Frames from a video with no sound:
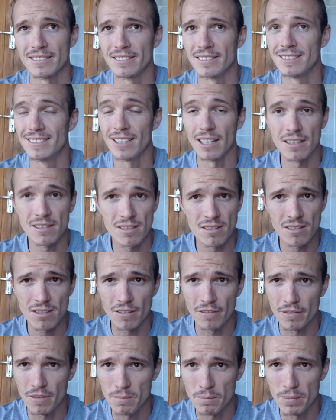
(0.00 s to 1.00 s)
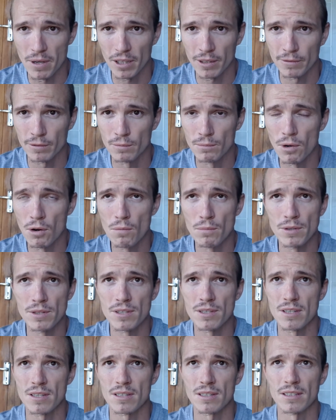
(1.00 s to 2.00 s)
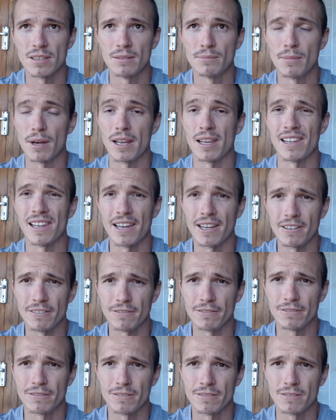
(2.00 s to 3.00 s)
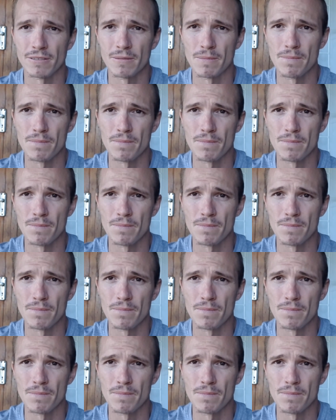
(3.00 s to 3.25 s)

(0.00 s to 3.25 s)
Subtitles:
dozens of impactful moments in my life